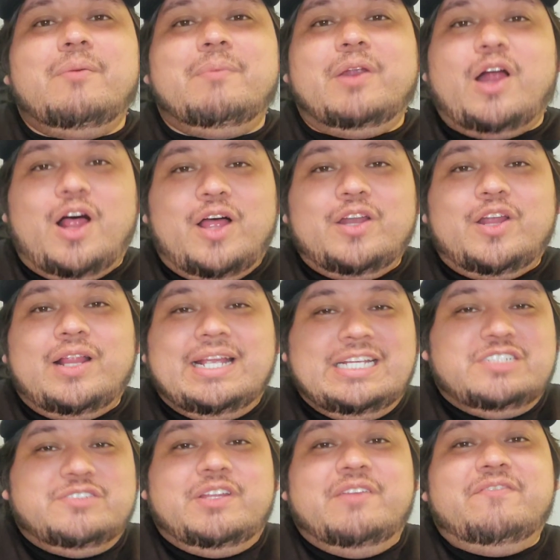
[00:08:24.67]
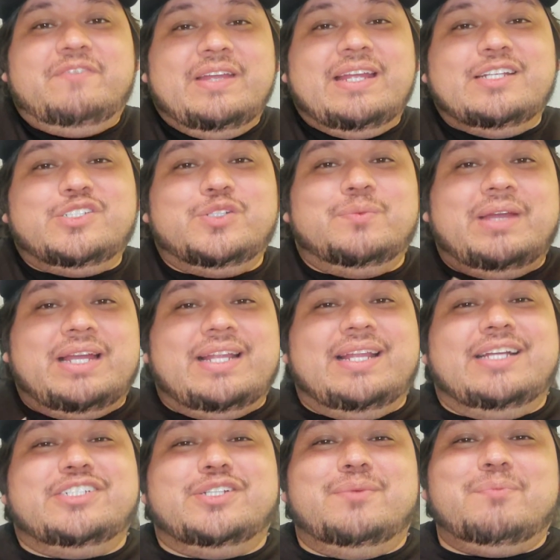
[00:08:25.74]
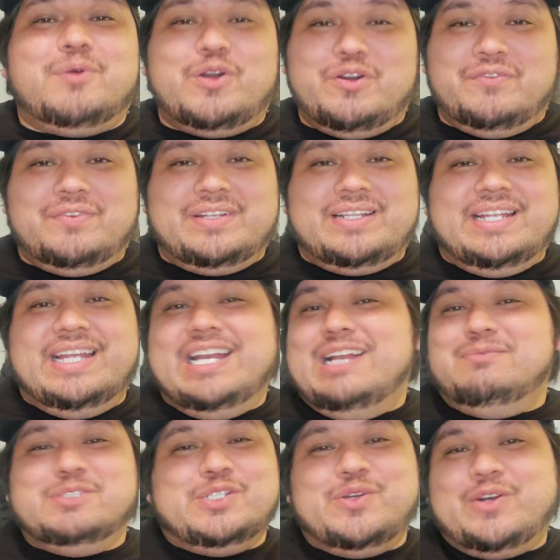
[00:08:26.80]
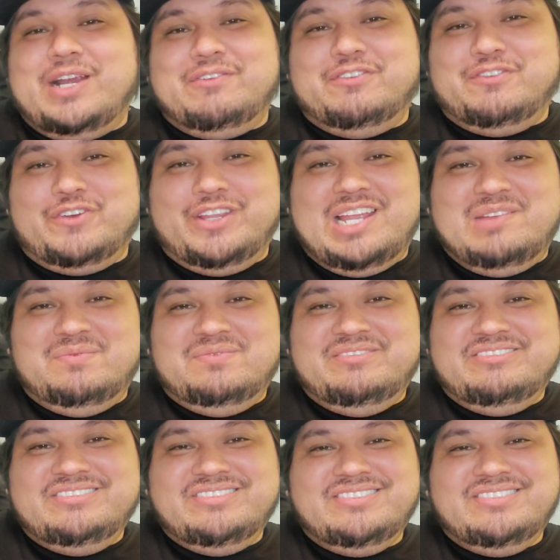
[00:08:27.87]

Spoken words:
but all in all, each of them fit into my collection perfectly, and I'm so grateful for them.